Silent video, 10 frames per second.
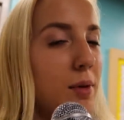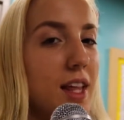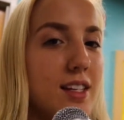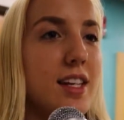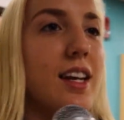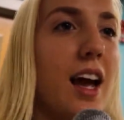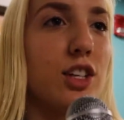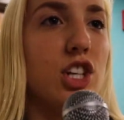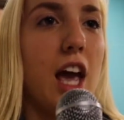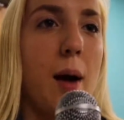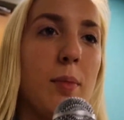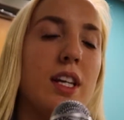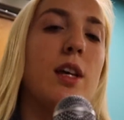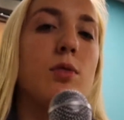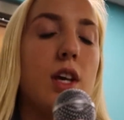me that didn't actually happen.
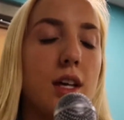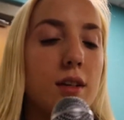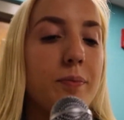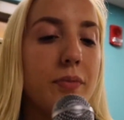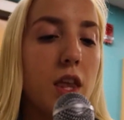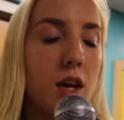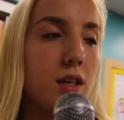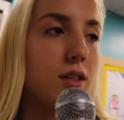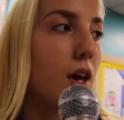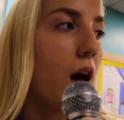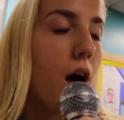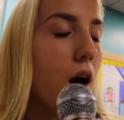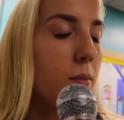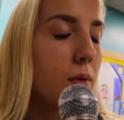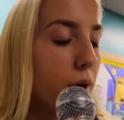He was like,
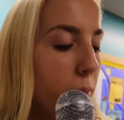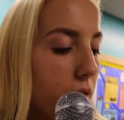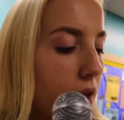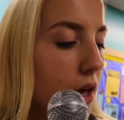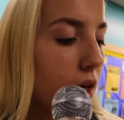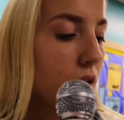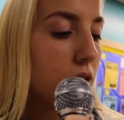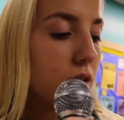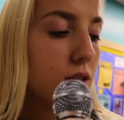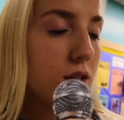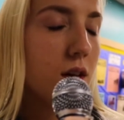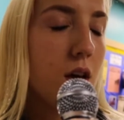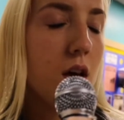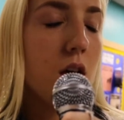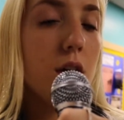yeah, maybe.
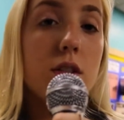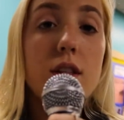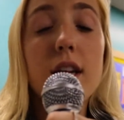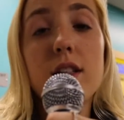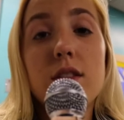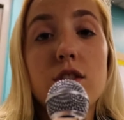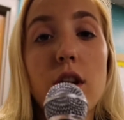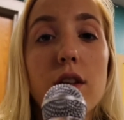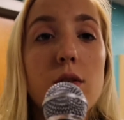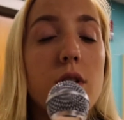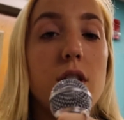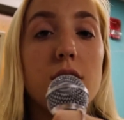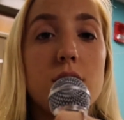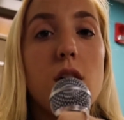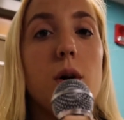And then he shut the door on
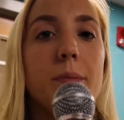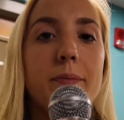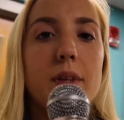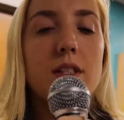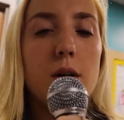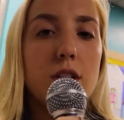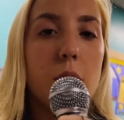us, so that's how it's